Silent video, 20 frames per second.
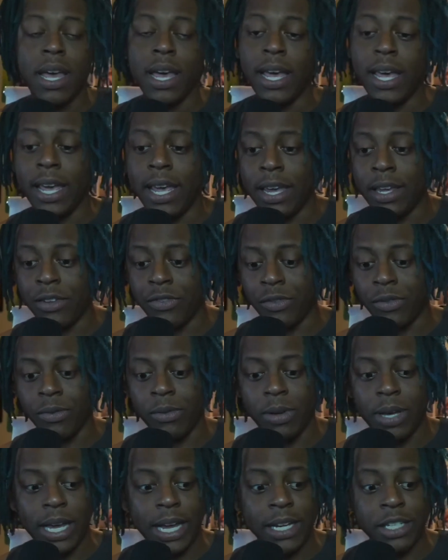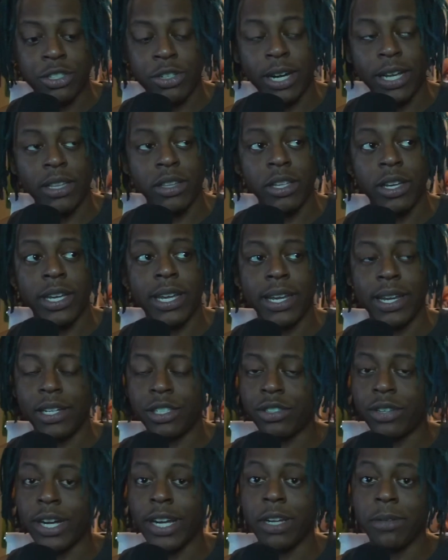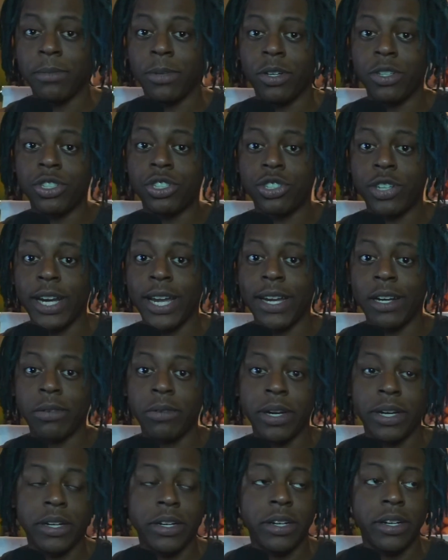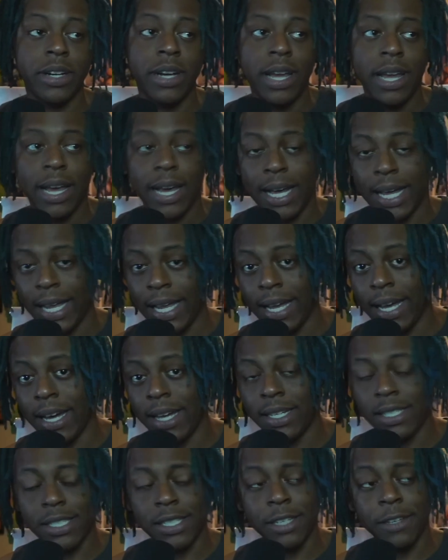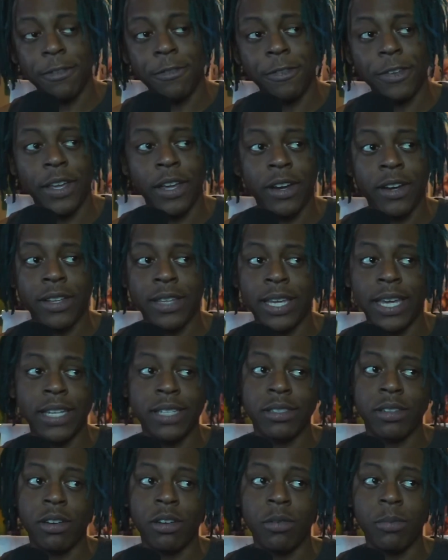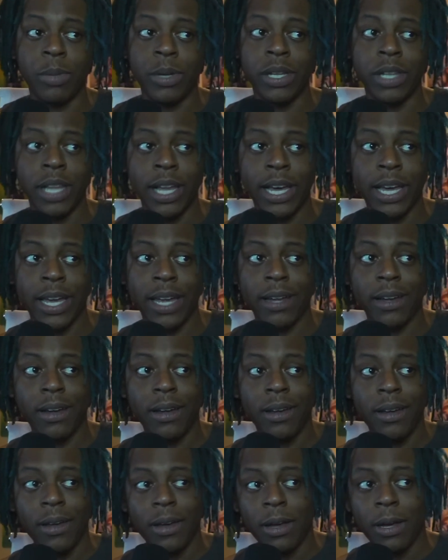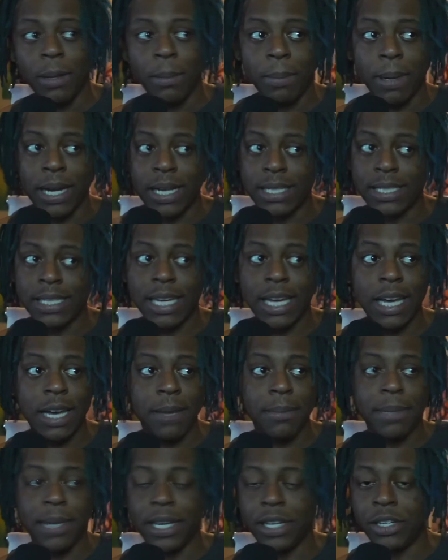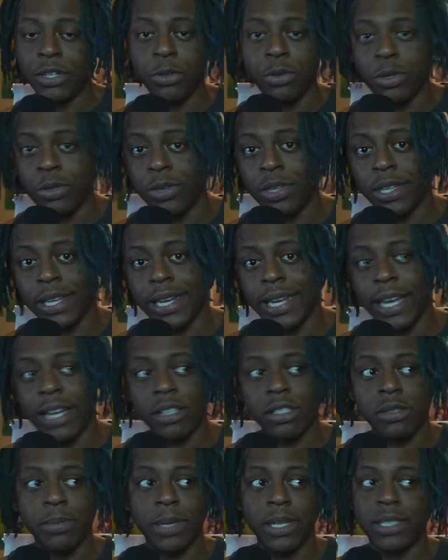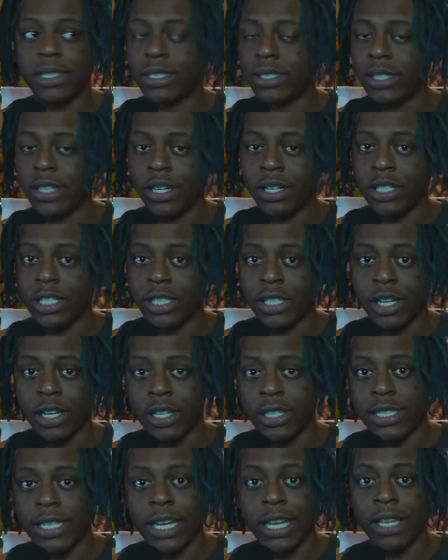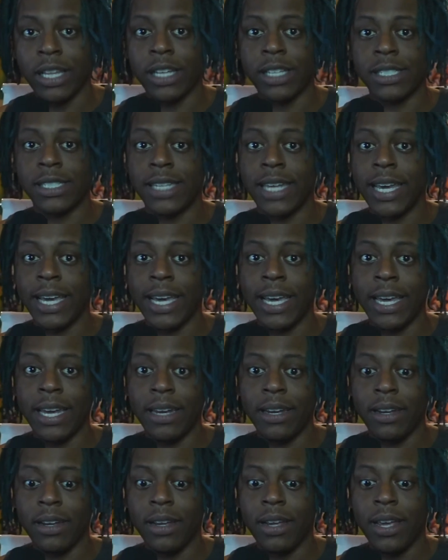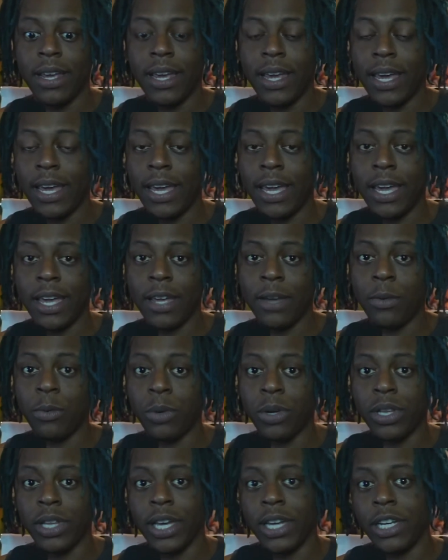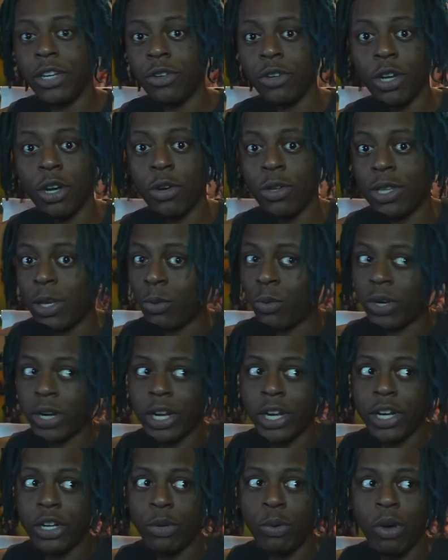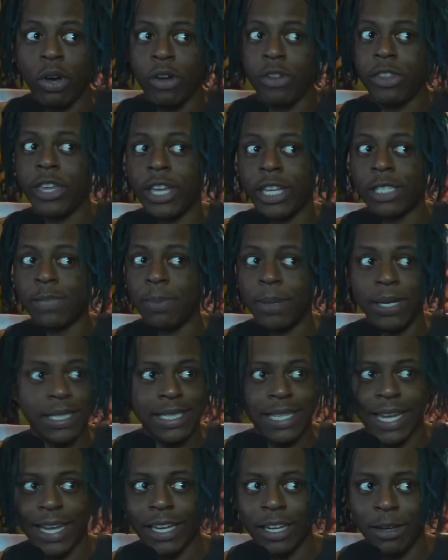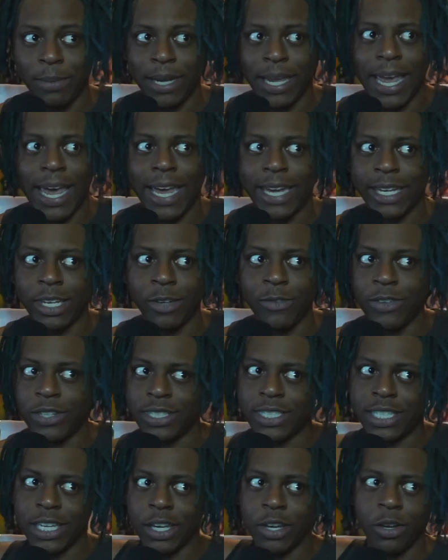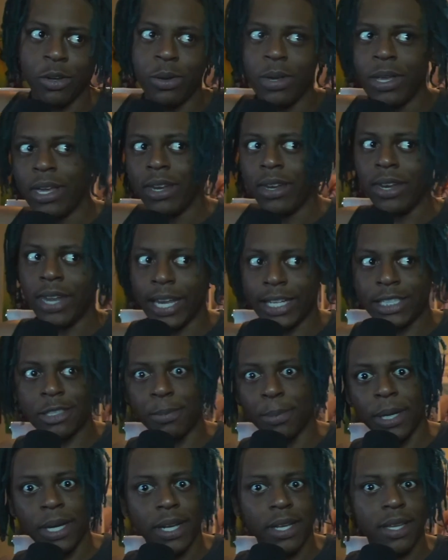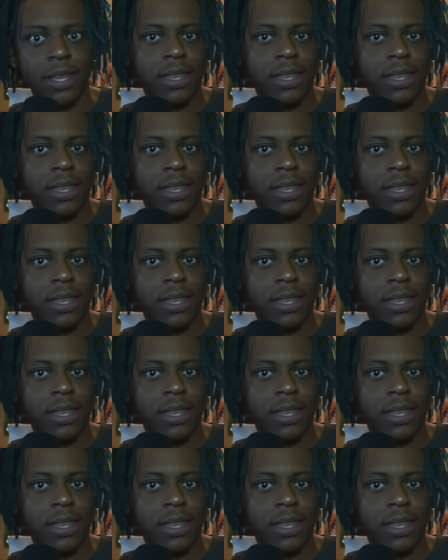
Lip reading: And looking at Dragon Ball's track record, I honestly fear that it's gonna be like, by the time they do the announcements, they're just gonna tell us that, hey, we're letting you know that we're gonna do all this, but it's not gonna be active until next month.